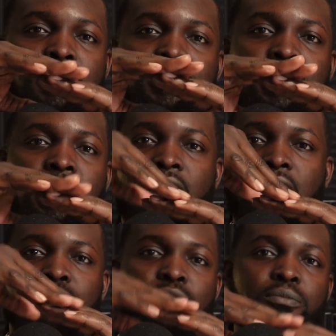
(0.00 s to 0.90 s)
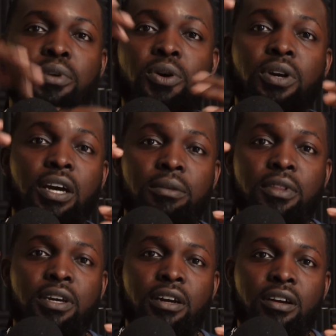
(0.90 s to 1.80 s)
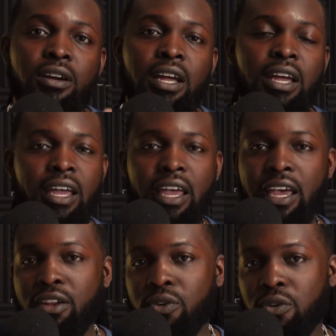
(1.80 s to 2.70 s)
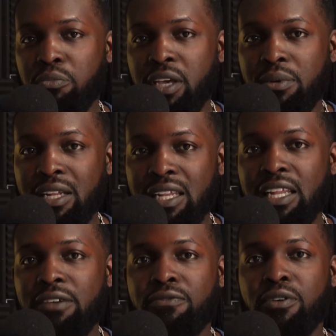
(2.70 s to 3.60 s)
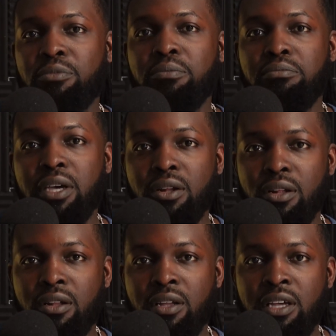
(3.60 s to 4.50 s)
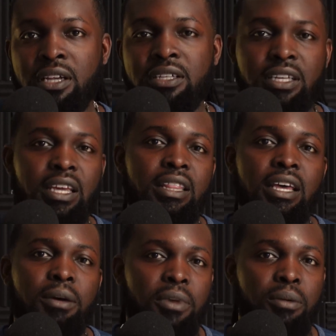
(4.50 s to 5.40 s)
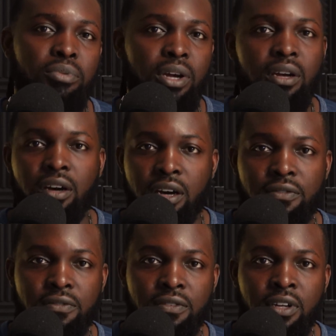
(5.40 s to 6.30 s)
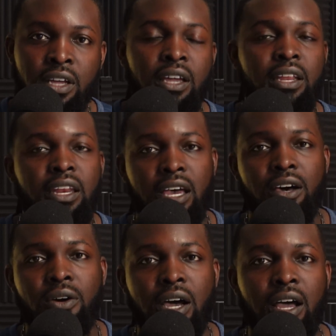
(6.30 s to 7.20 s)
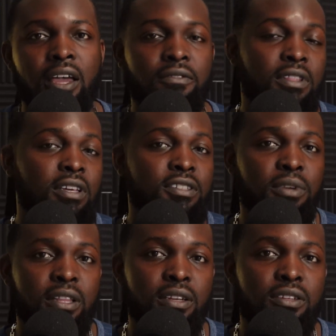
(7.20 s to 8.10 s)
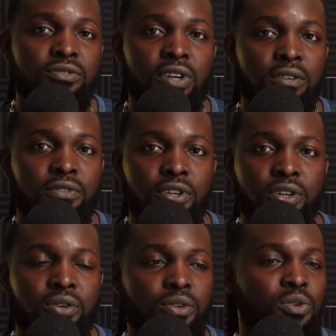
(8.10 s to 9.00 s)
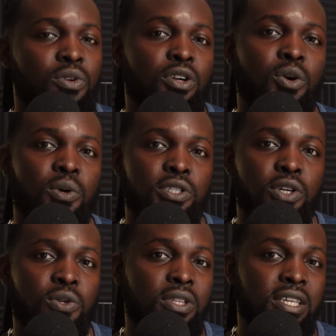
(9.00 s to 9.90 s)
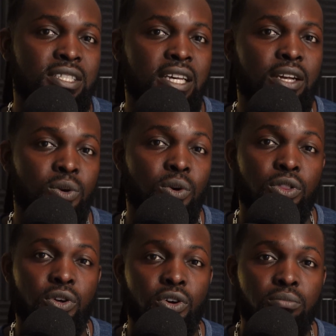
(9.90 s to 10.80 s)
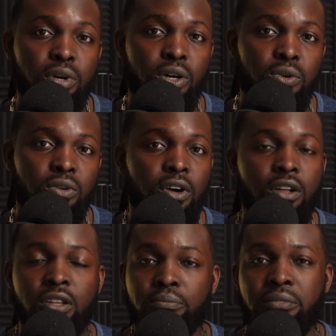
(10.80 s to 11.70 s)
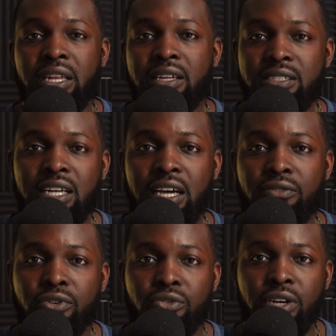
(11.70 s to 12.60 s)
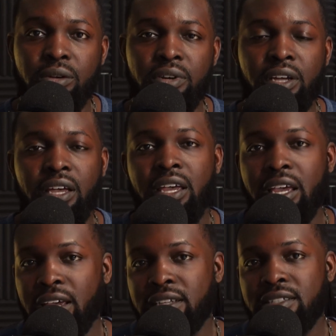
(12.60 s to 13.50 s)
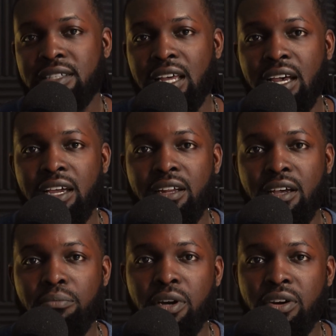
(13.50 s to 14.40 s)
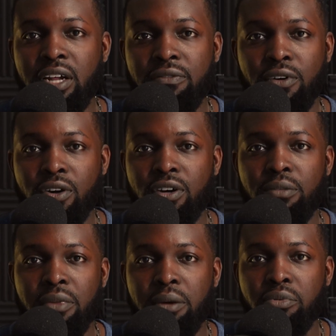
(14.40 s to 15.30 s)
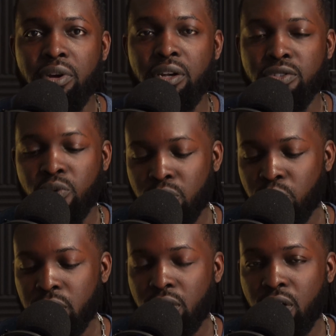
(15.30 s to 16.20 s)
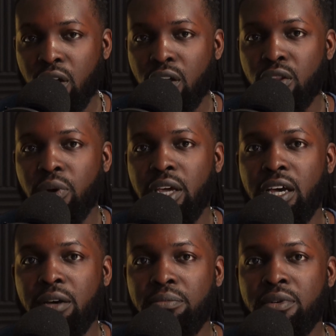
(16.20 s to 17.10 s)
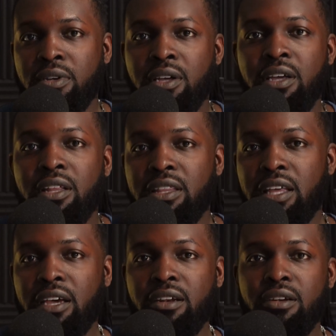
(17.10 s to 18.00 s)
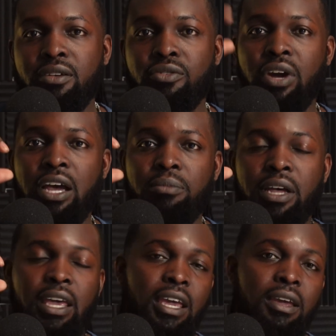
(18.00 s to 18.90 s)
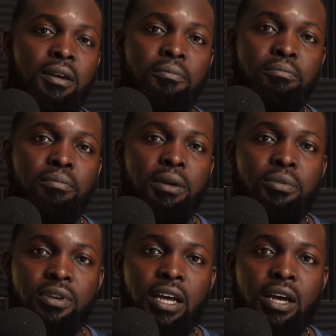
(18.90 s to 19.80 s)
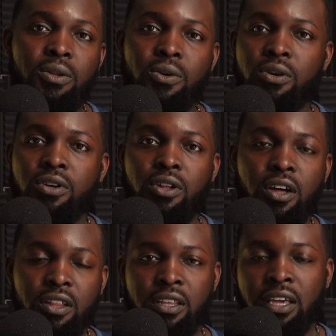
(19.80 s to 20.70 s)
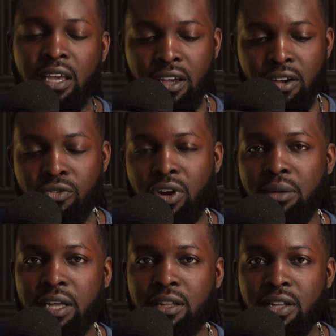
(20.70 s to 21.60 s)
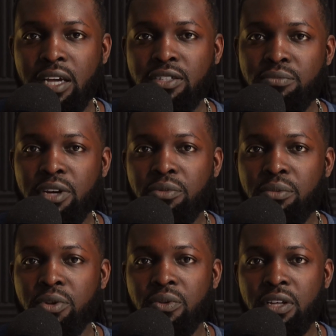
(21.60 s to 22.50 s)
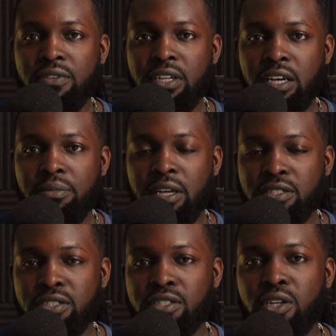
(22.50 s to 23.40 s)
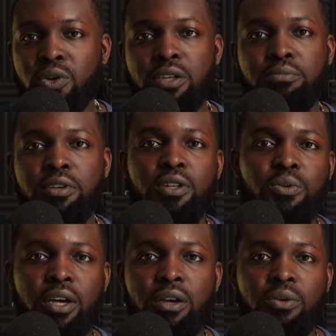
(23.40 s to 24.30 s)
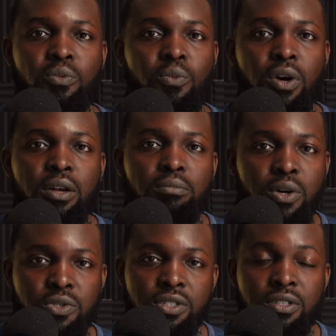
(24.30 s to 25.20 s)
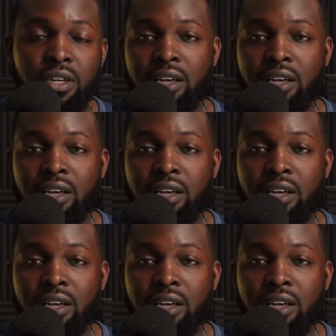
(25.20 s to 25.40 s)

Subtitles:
see that knife sort of poke up there, and you'll be able to lift from the middle to get that membrane off. Now, if this method is rough for you, you can always go to the second or third bone on the medius side of your rib and slide a butter knife under the membrane and sort of wiggle all the way up. Then grab a paper towel or a cloth, grab that little extra membrane, you lift it up and slowly peel away, one motion.